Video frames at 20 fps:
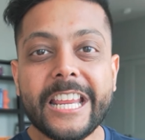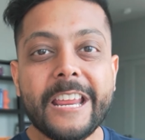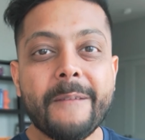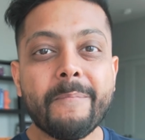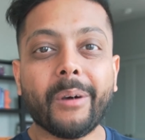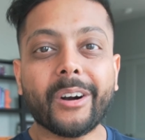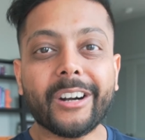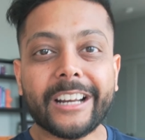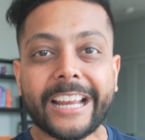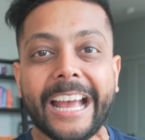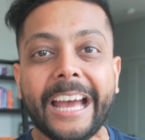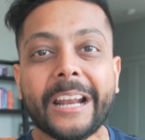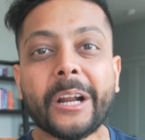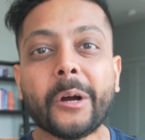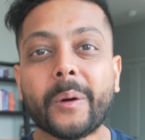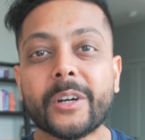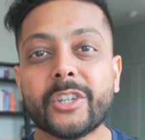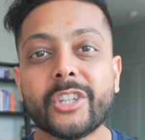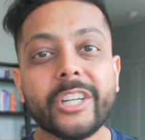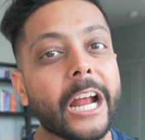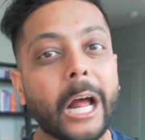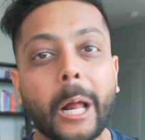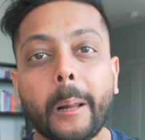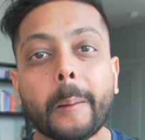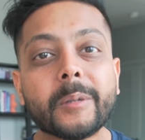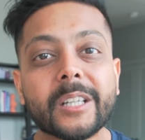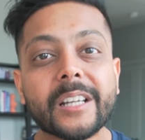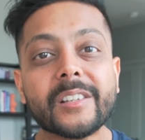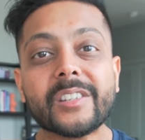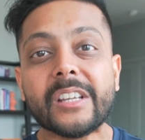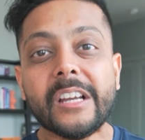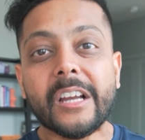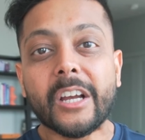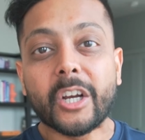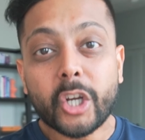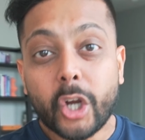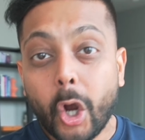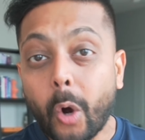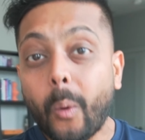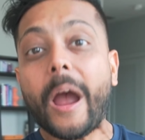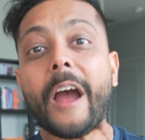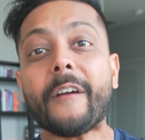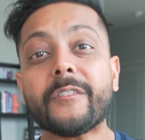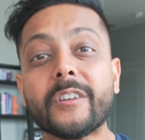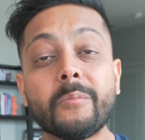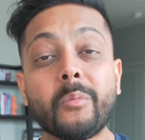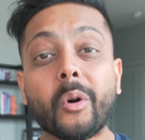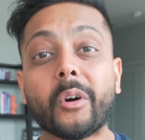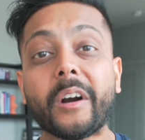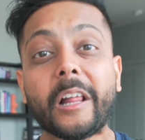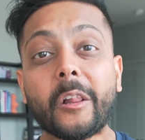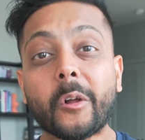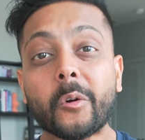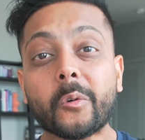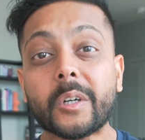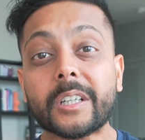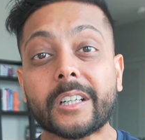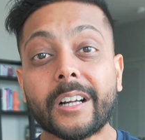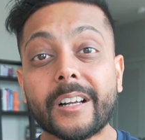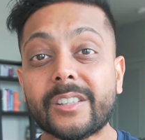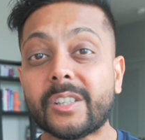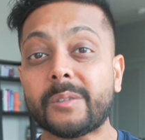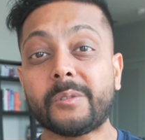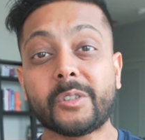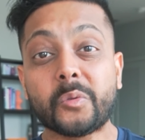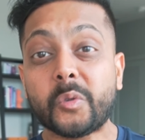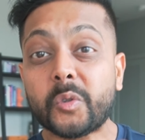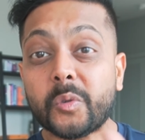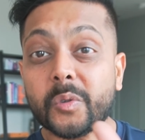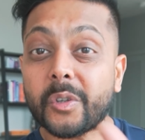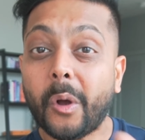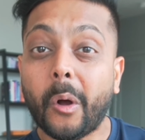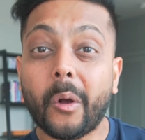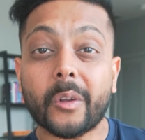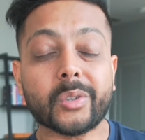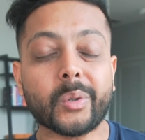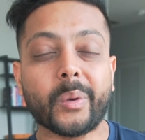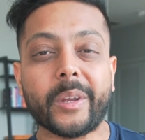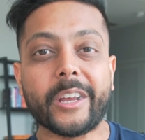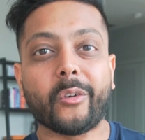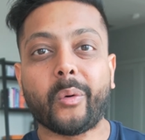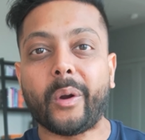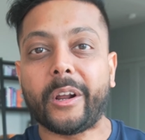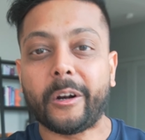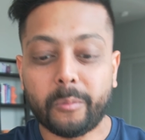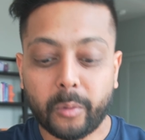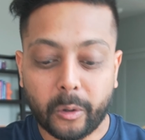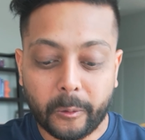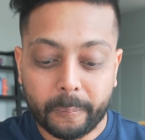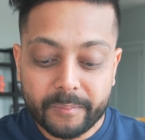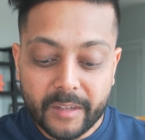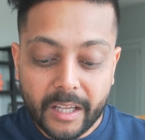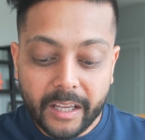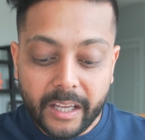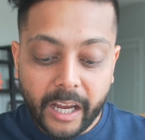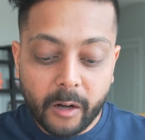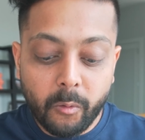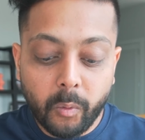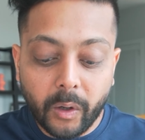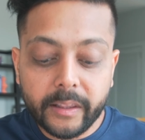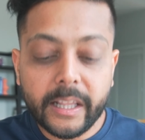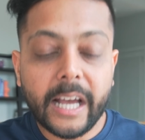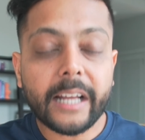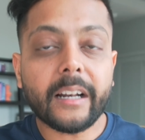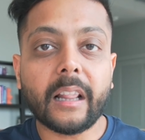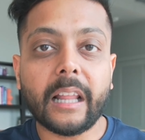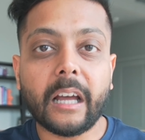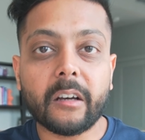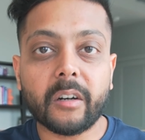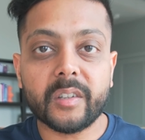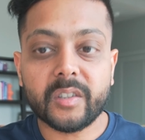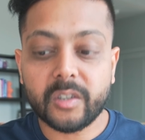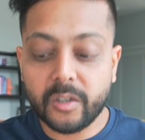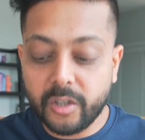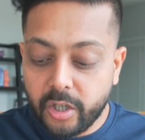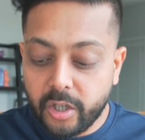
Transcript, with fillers: Team Marketo, and she helped us go after more Eloqua customers, which was also incredible. And what that allowed us to